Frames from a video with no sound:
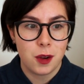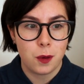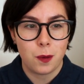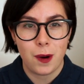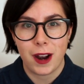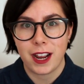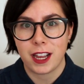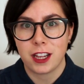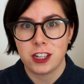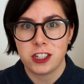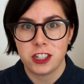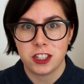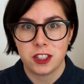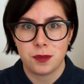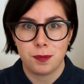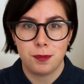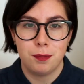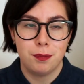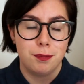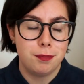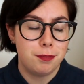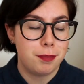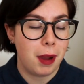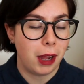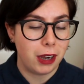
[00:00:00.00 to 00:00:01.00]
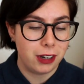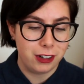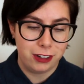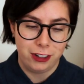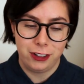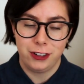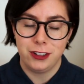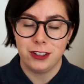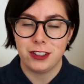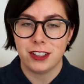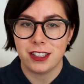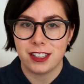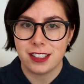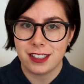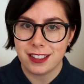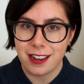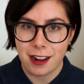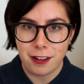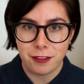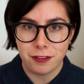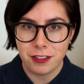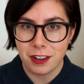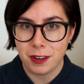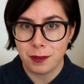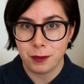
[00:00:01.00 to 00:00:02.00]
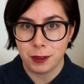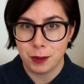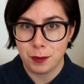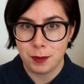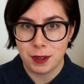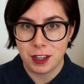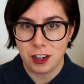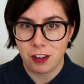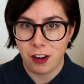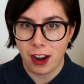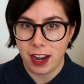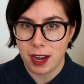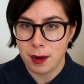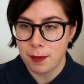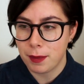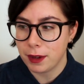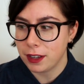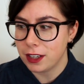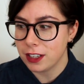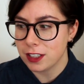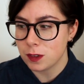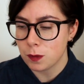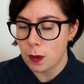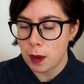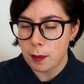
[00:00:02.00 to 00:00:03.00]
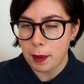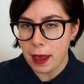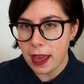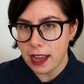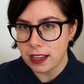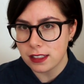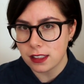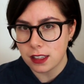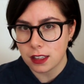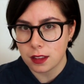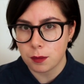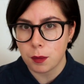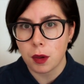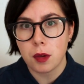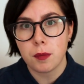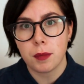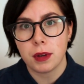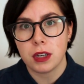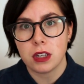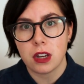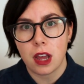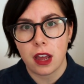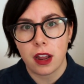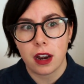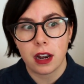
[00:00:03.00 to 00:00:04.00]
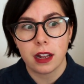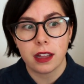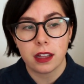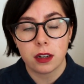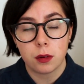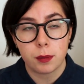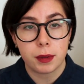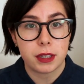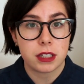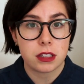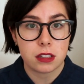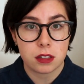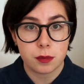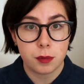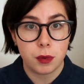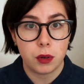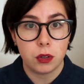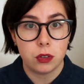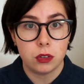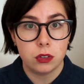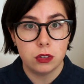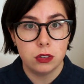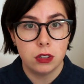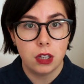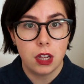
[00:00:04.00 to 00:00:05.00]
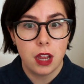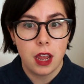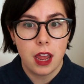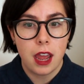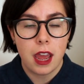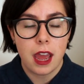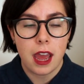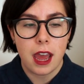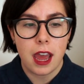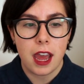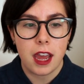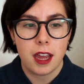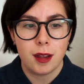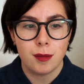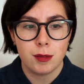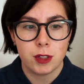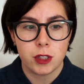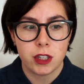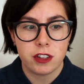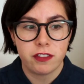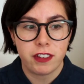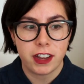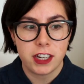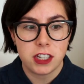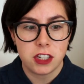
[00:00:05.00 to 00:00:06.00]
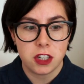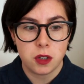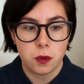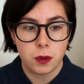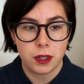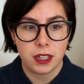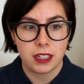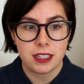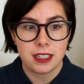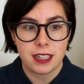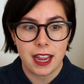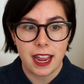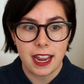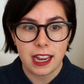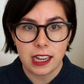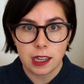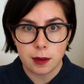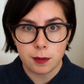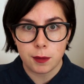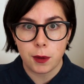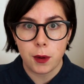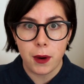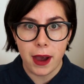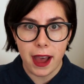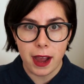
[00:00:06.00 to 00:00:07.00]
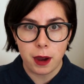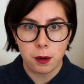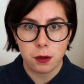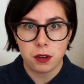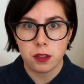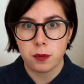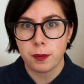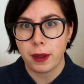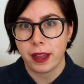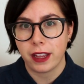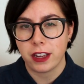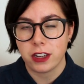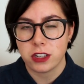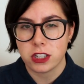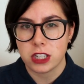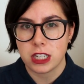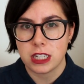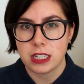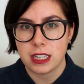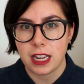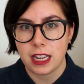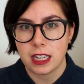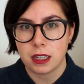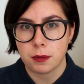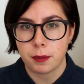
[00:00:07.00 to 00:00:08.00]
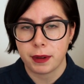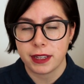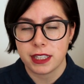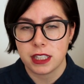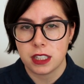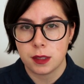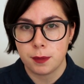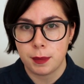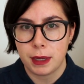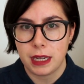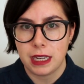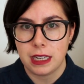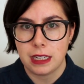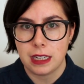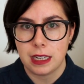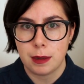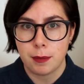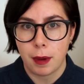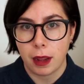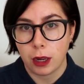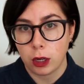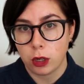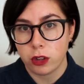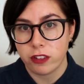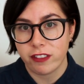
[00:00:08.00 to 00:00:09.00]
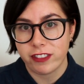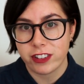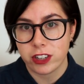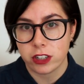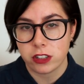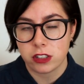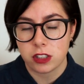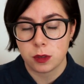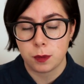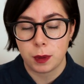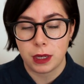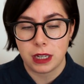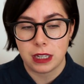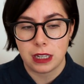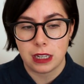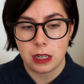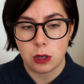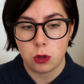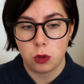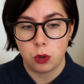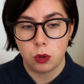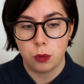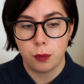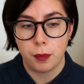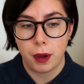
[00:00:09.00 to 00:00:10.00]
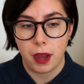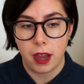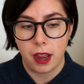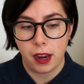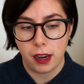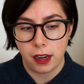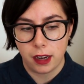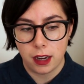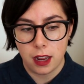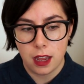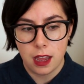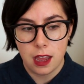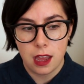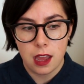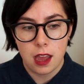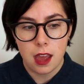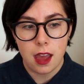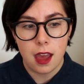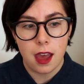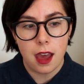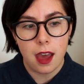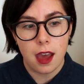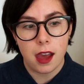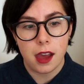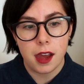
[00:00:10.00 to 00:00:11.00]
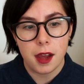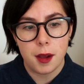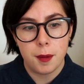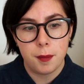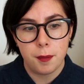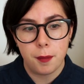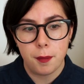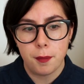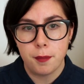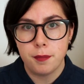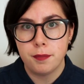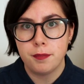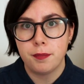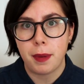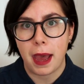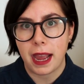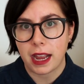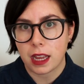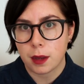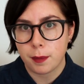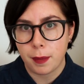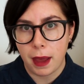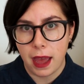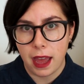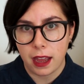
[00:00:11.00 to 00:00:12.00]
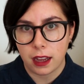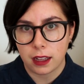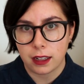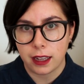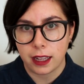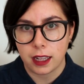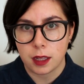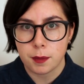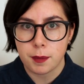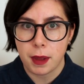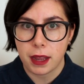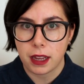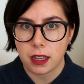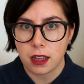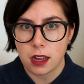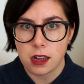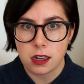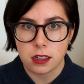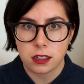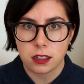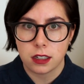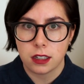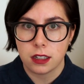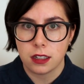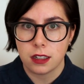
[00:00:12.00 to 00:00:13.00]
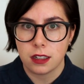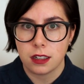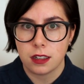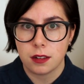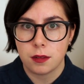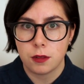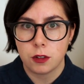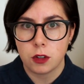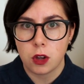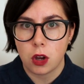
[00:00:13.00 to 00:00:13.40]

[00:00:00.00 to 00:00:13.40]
where I could just bung loads of stuff in would be great, because my bags at the moment are a little bit small. So if I do want to take more out with me, I usually take my Speedy, my Louis Vuitton Speedy, or my backpack, like my Konkan,